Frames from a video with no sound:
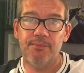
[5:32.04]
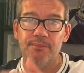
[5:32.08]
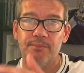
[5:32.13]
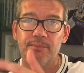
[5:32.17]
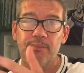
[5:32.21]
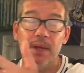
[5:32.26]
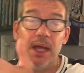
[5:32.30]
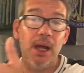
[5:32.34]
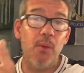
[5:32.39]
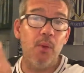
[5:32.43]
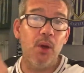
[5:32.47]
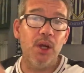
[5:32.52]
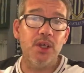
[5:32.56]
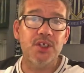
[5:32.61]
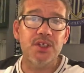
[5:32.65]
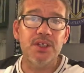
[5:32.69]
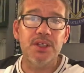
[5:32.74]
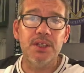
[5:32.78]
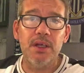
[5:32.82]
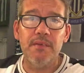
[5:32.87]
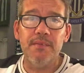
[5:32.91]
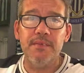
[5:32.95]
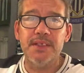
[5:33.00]
I watched
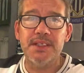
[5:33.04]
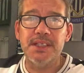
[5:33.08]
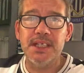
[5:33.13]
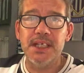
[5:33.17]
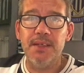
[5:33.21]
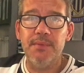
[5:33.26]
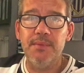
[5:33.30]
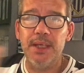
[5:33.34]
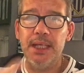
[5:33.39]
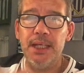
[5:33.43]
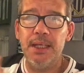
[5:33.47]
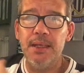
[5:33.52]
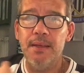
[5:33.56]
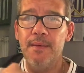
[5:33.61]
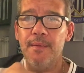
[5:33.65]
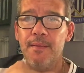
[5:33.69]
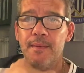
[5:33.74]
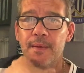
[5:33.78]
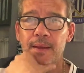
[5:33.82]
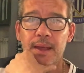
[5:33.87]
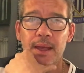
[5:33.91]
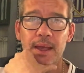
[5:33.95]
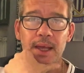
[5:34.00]
it on the TV,
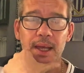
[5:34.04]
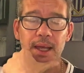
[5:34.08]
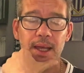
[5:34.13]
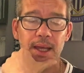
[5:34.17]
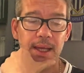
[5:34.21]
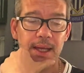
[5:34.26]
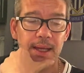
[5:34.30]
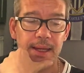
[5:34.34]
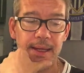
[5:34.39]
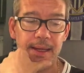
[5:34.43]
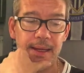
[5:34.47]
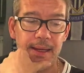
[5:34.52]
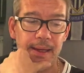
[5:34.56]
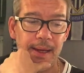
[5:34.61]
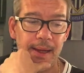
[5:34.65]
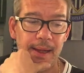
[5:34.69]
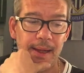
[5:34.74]
and